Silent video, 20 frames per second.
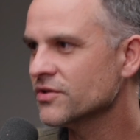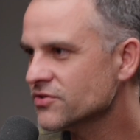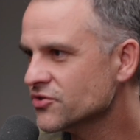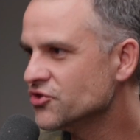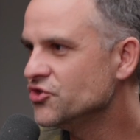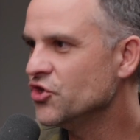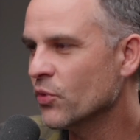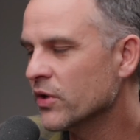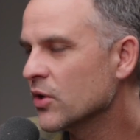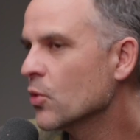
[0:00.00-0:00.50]

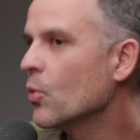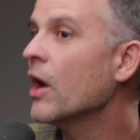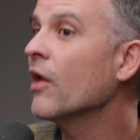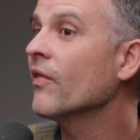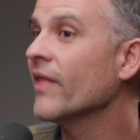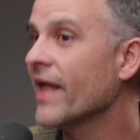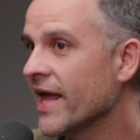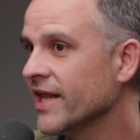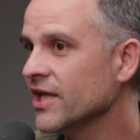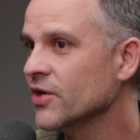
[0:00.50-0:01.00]
doing
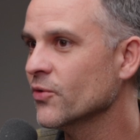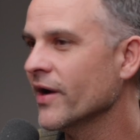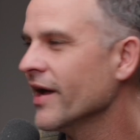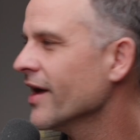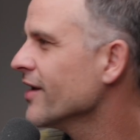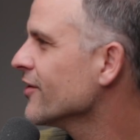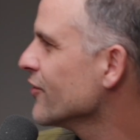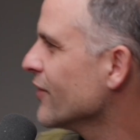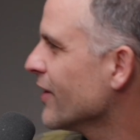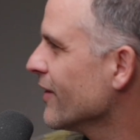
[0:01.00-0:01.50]
well anyway.
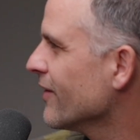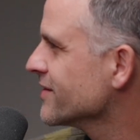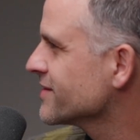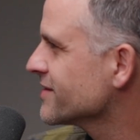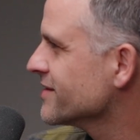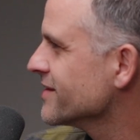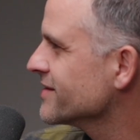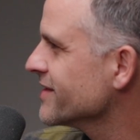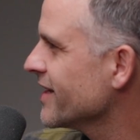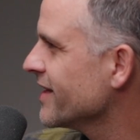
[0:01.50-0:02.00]
I don't know how
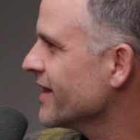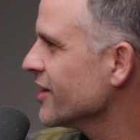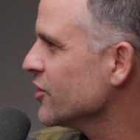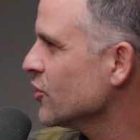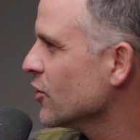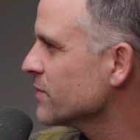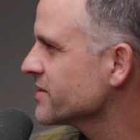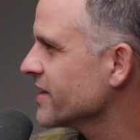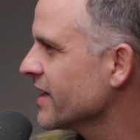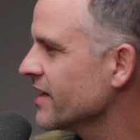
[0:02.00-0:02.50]
else to say that.
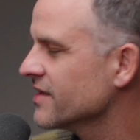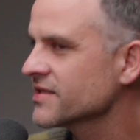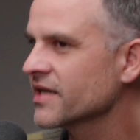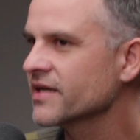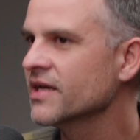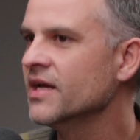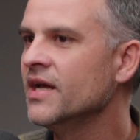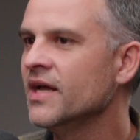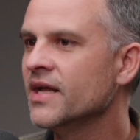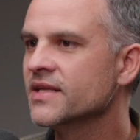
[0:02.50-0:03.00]
You know what I'm saying? It's
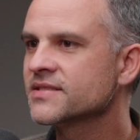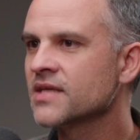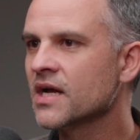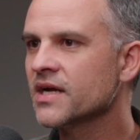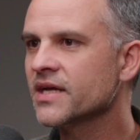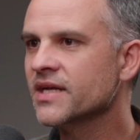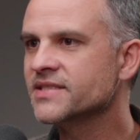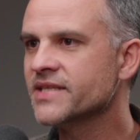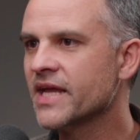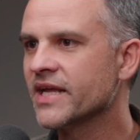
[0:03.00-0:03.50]
like it's
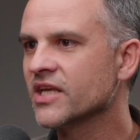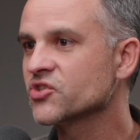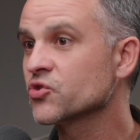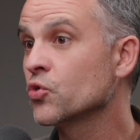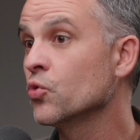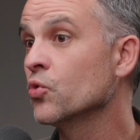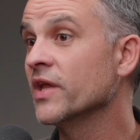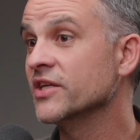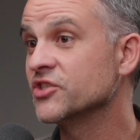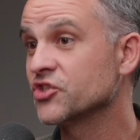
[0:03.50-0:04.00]
not going to take a
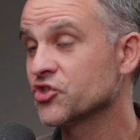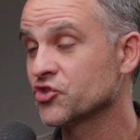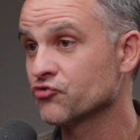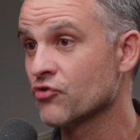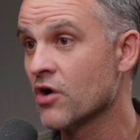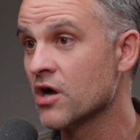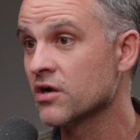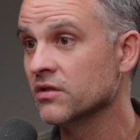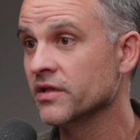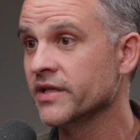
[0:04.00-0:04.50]
school that's
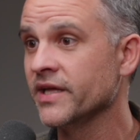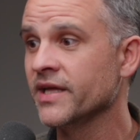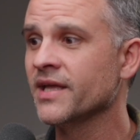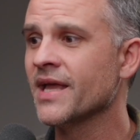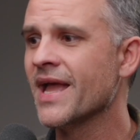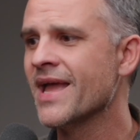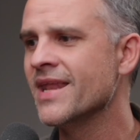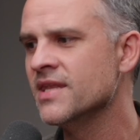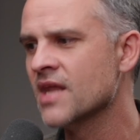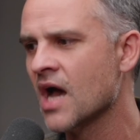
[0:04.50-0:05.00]

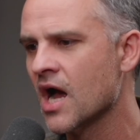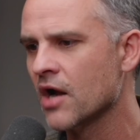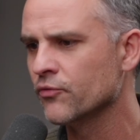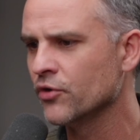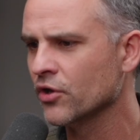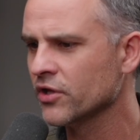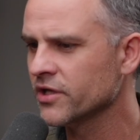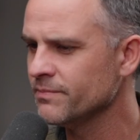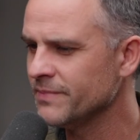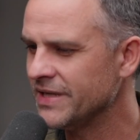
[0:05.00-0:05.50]
struggling and not
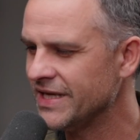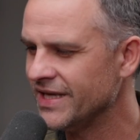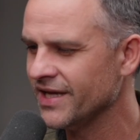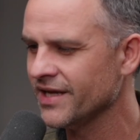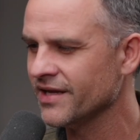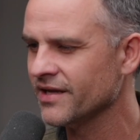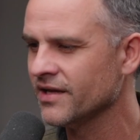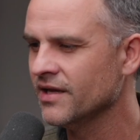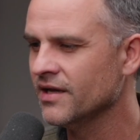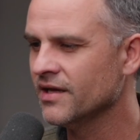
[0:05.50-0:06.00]
really
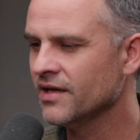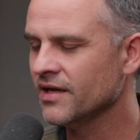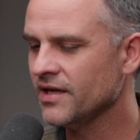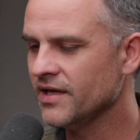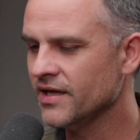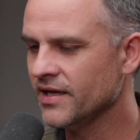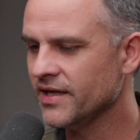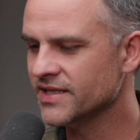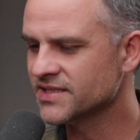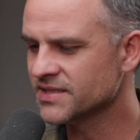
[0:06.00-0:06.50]
meeting
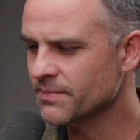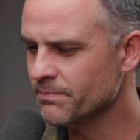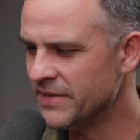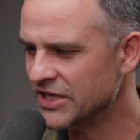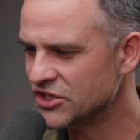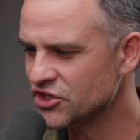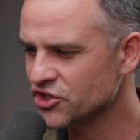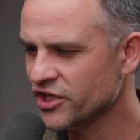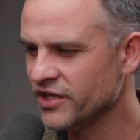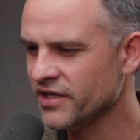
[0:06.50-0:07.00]
its
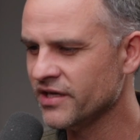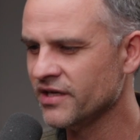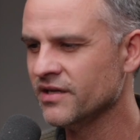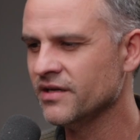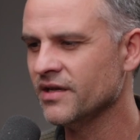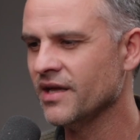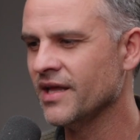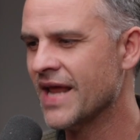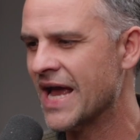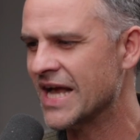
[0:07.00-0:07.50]

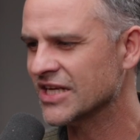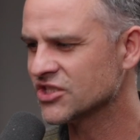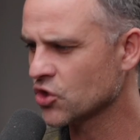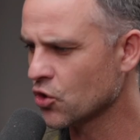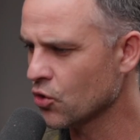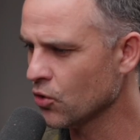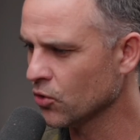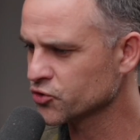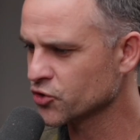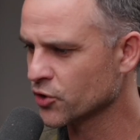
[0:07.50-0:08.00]
mission and has
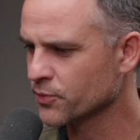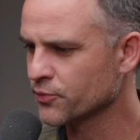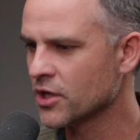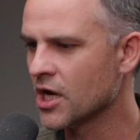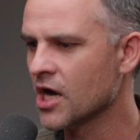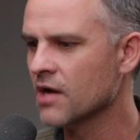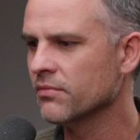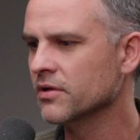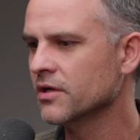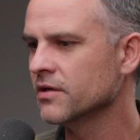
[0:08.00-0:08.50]
culture
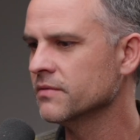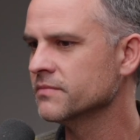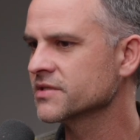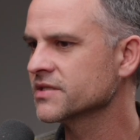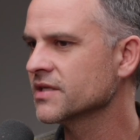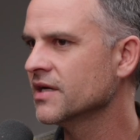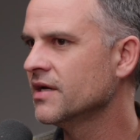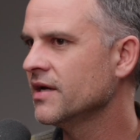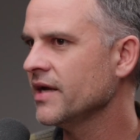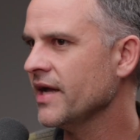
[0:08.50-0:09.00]

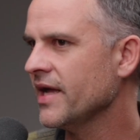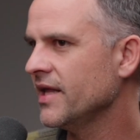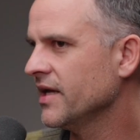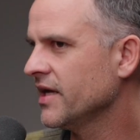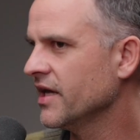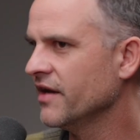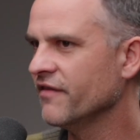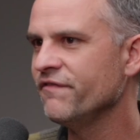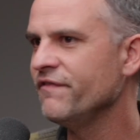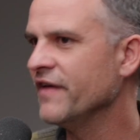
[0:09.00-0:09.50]
problems
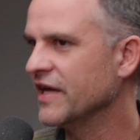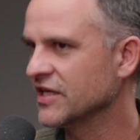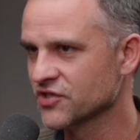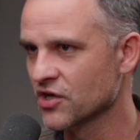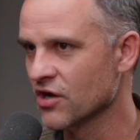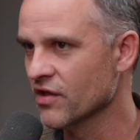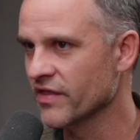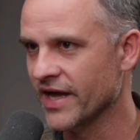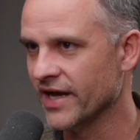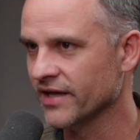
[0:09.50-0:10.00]
and going to fix
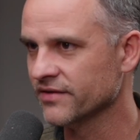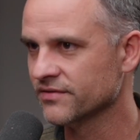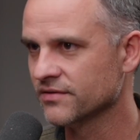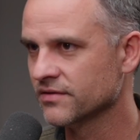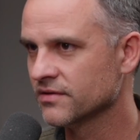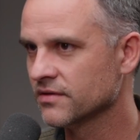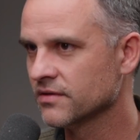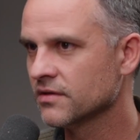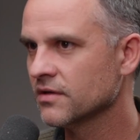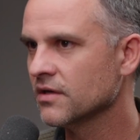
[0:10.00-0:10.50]
all that.
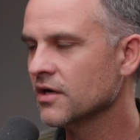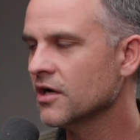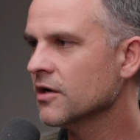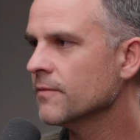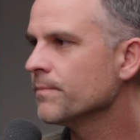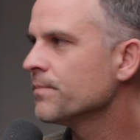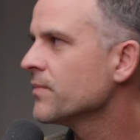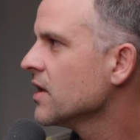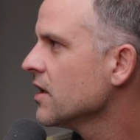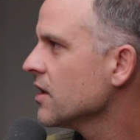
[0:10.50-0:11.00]
Mm-hmm.
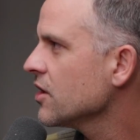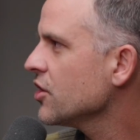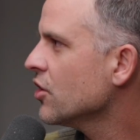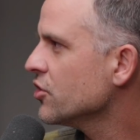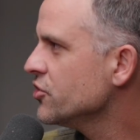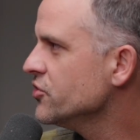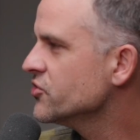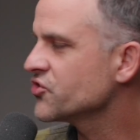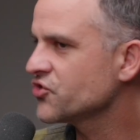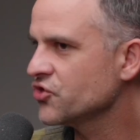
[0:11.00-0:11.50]
Um, you know,
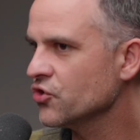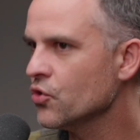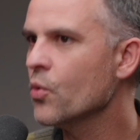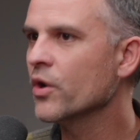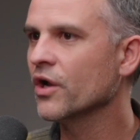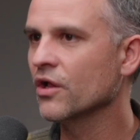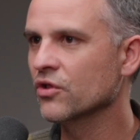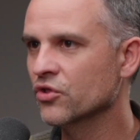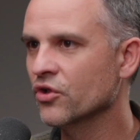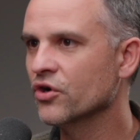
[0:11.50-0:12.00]
you still
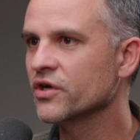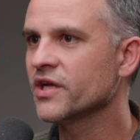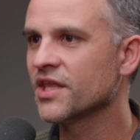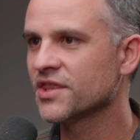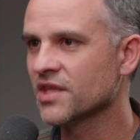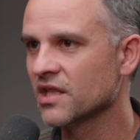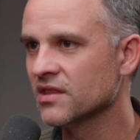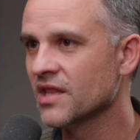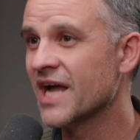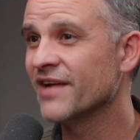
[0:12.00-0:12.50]
want to look
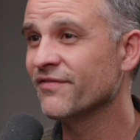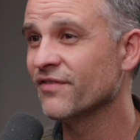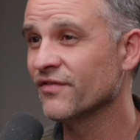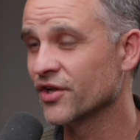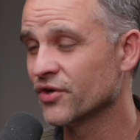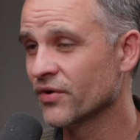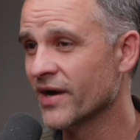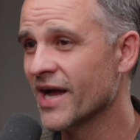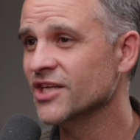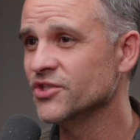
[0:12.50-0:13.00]
at the life of
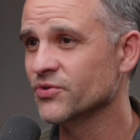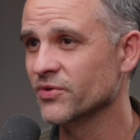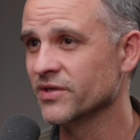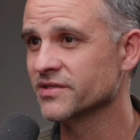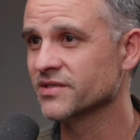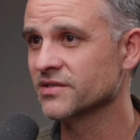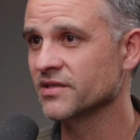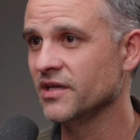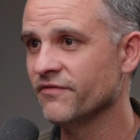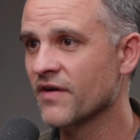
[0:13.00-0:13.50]
the
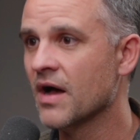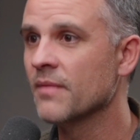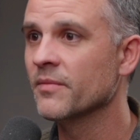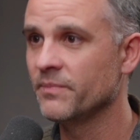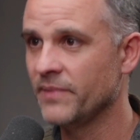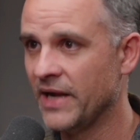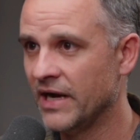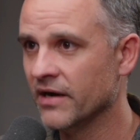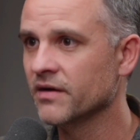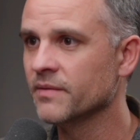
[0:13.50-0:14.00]
graduates. If I'm
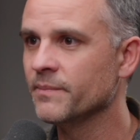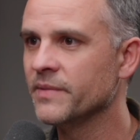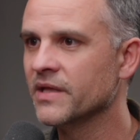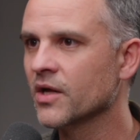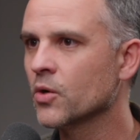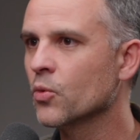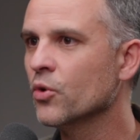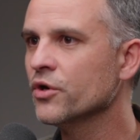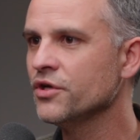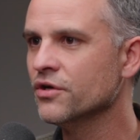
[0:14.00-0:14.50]
a parent, be
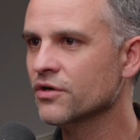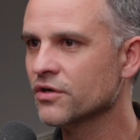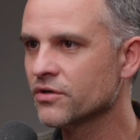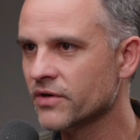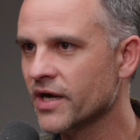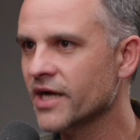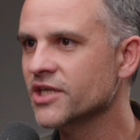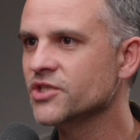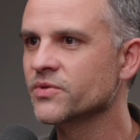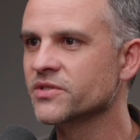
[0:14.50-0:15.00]
like, what do your
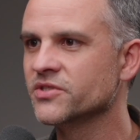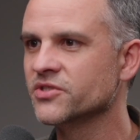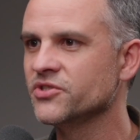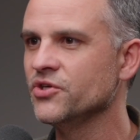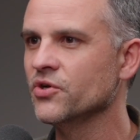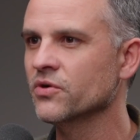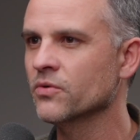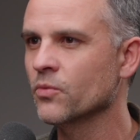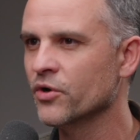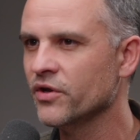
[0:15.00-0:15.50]
graduates
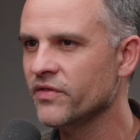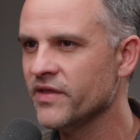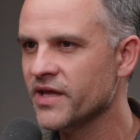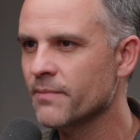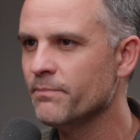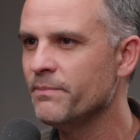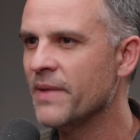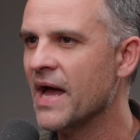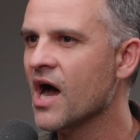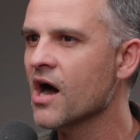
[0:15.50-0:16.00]
do? What are they
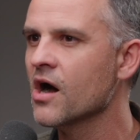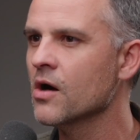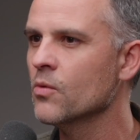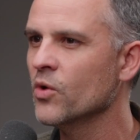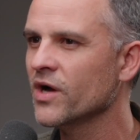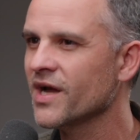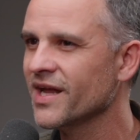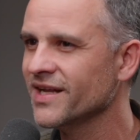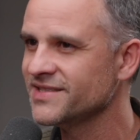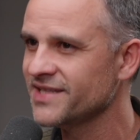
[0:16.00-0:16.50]
about?
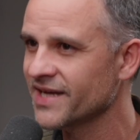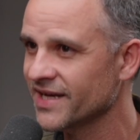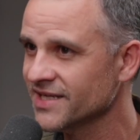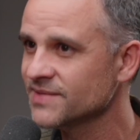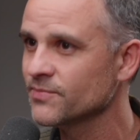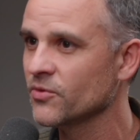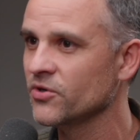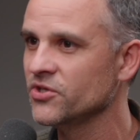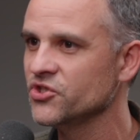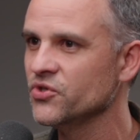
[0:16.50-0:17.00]
What kind of
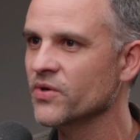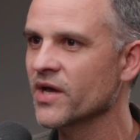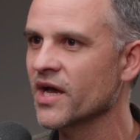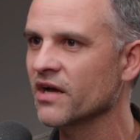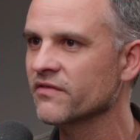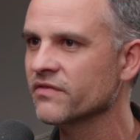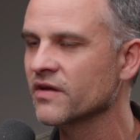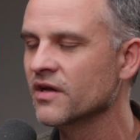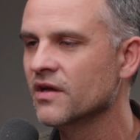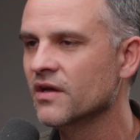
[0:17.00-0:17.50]
testimonies do you
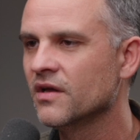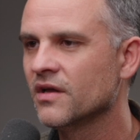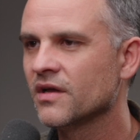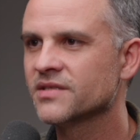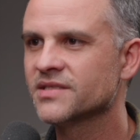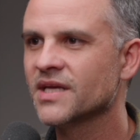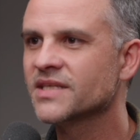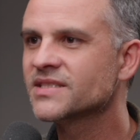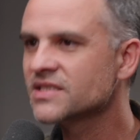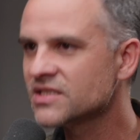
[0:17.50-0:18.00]
have?
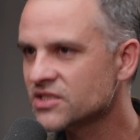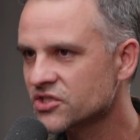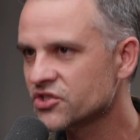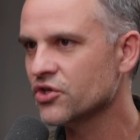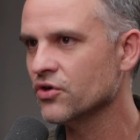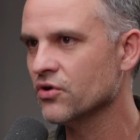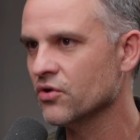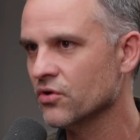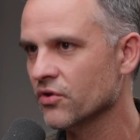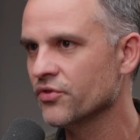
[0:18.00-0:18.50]
Because that's
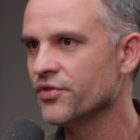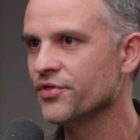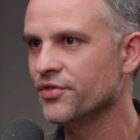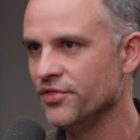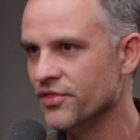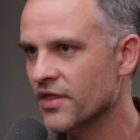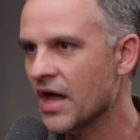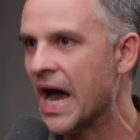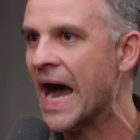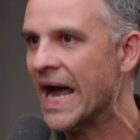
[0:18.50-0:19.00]
still,
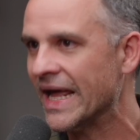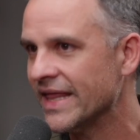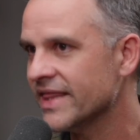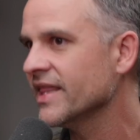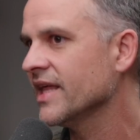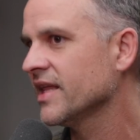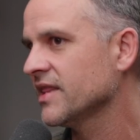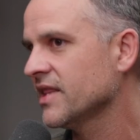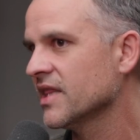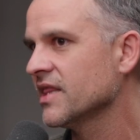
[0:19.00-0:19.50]
I
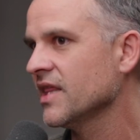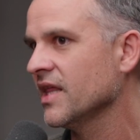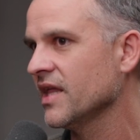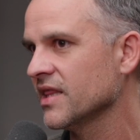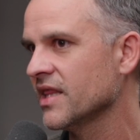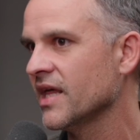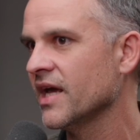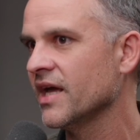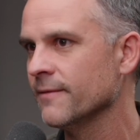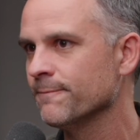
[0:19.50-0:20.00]
think, the
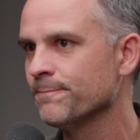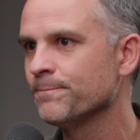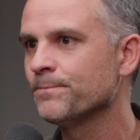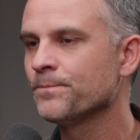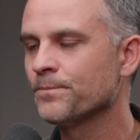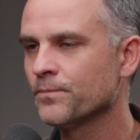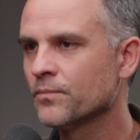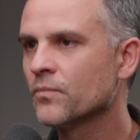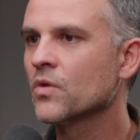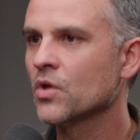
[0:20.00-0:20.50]
thing that
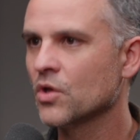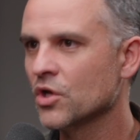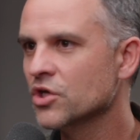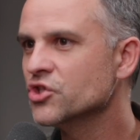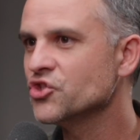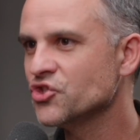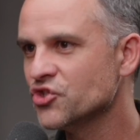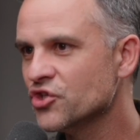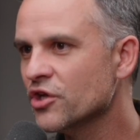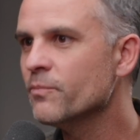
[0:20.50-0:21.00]

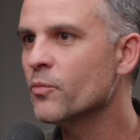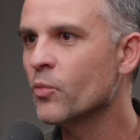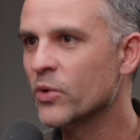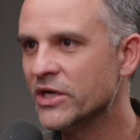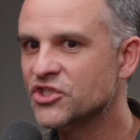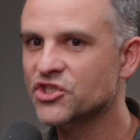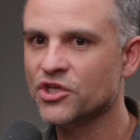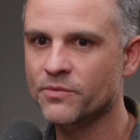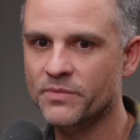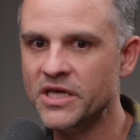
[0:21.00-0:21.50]
should
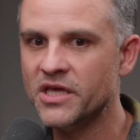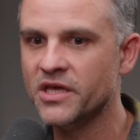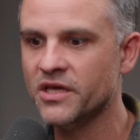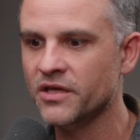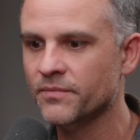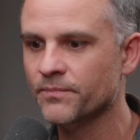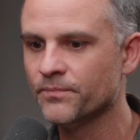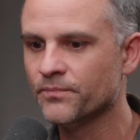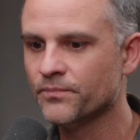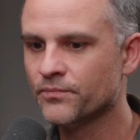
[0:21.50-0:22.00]
we should be